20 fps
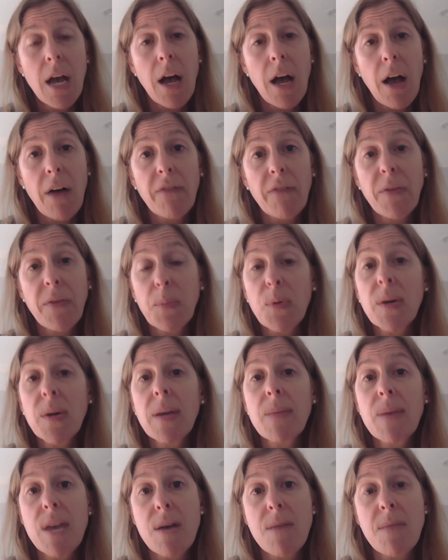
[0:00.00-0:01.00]
of the
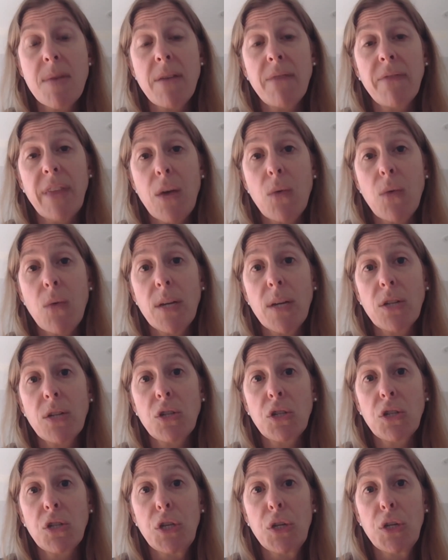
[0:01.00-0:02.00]
premium if they wish
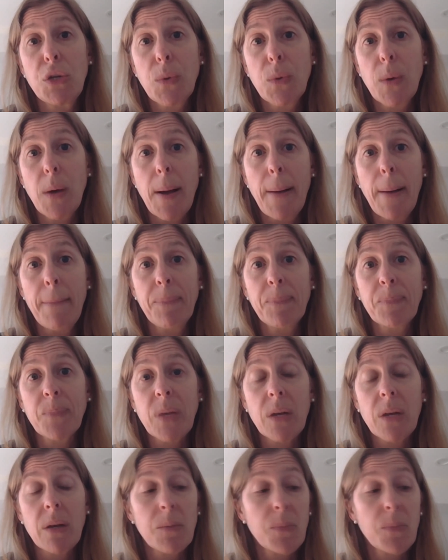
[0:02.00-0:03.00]
to
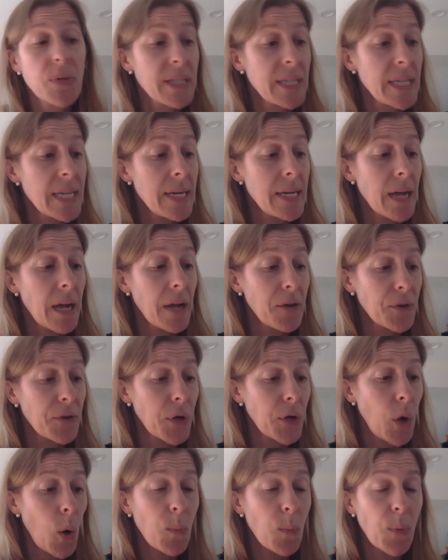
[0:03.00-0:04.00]
proceed under
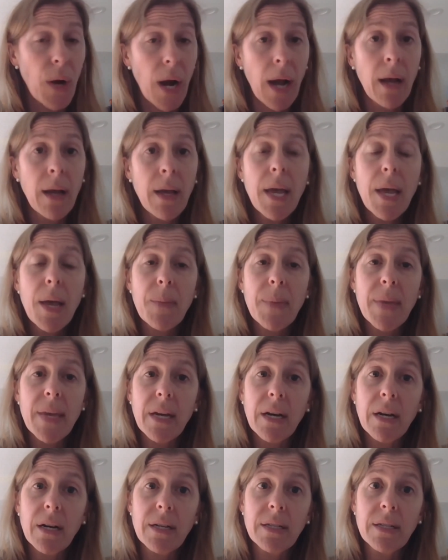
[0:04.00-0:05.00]
COBRA,
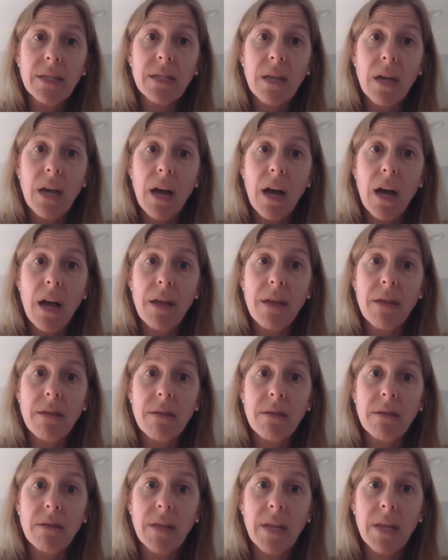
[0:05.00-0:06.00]
because
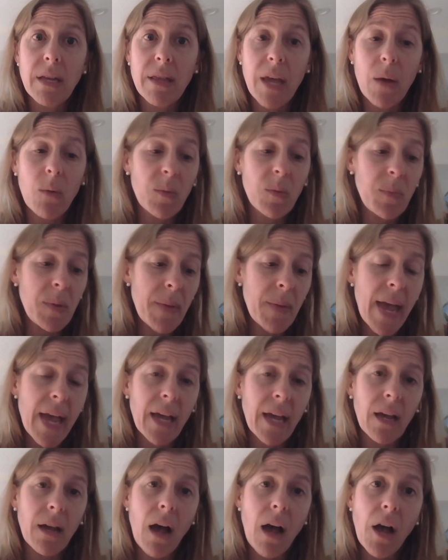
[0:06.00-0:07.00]
they would be
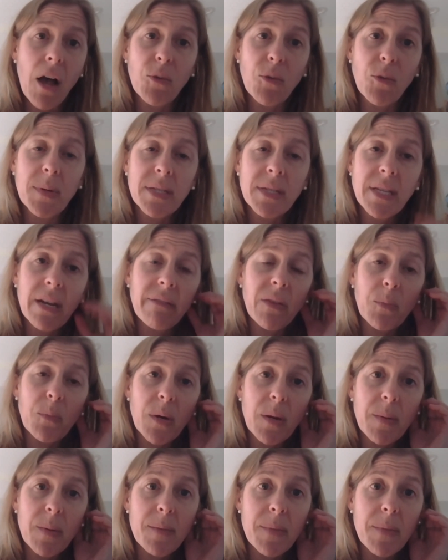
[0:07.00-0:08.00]
paying 100% of the
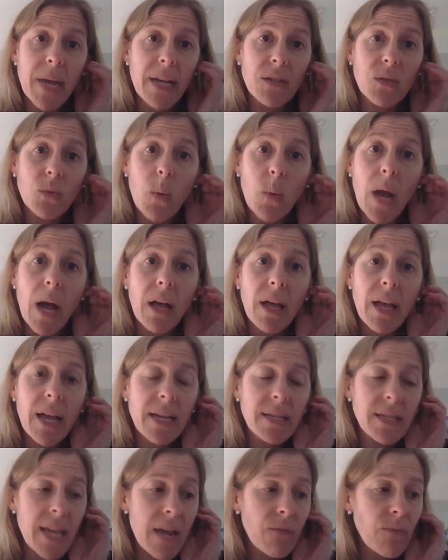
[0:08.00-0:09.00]
premium as well
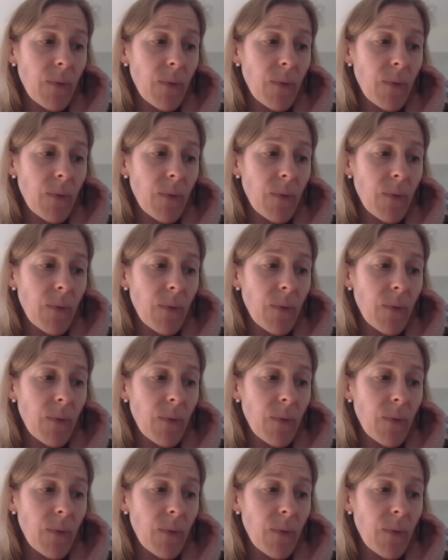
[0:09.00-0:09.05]
as a